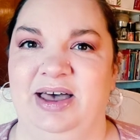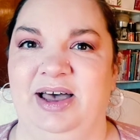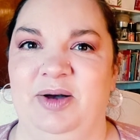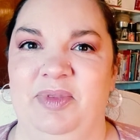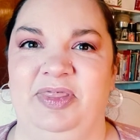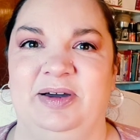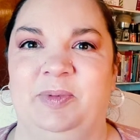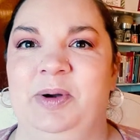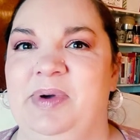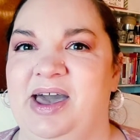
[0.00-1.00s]

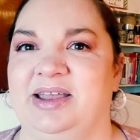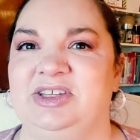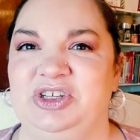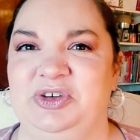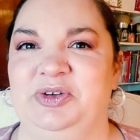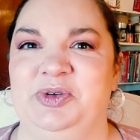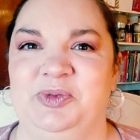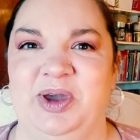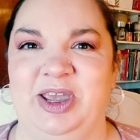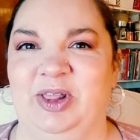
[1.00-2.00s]
that we're back to
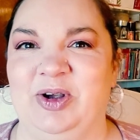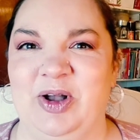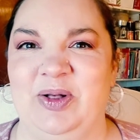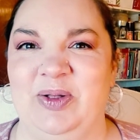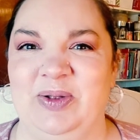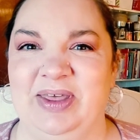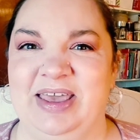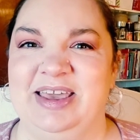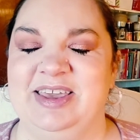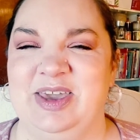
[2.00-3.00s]
regular old
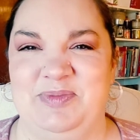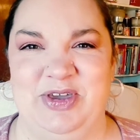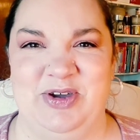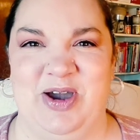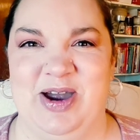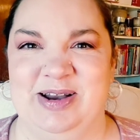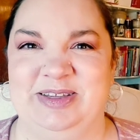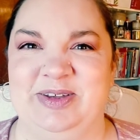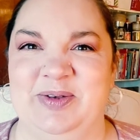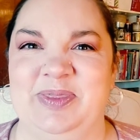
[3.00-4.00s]
Keeping Your Heart.
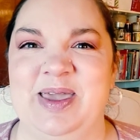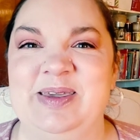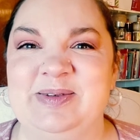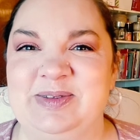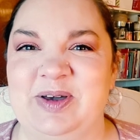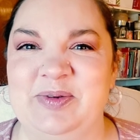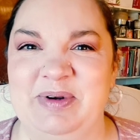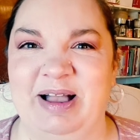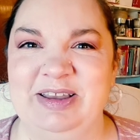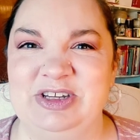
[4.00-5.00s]
So thank you so
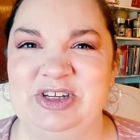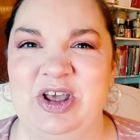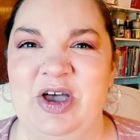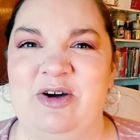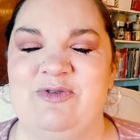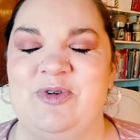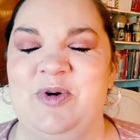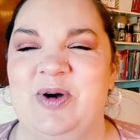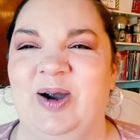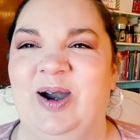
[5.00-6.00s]
much
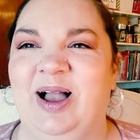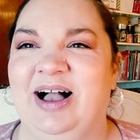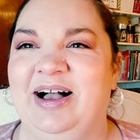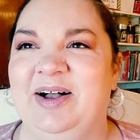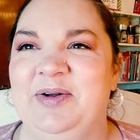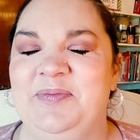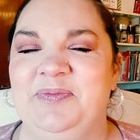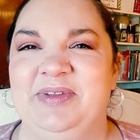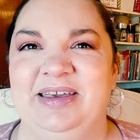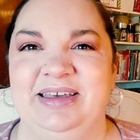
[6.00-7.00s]
for
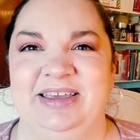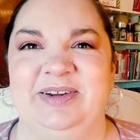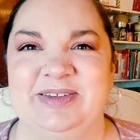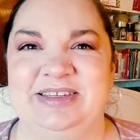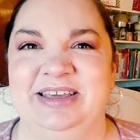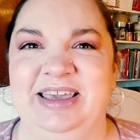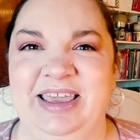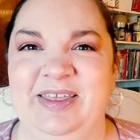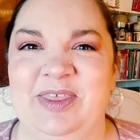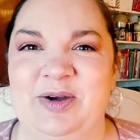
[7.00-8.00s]
sticking
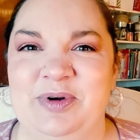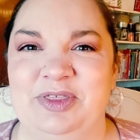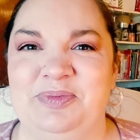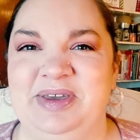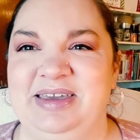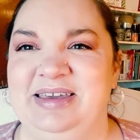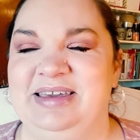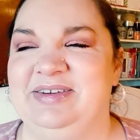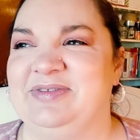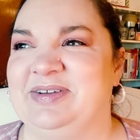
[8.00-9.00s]
in there with me
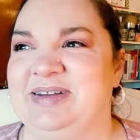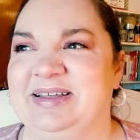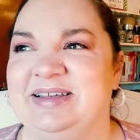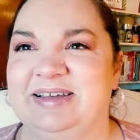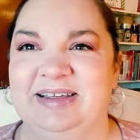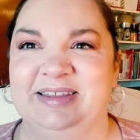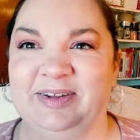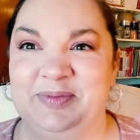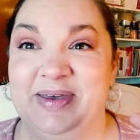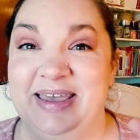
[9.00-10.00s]
even a
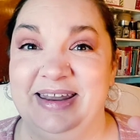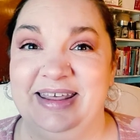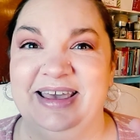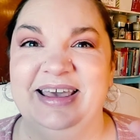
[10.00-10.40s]
little bit.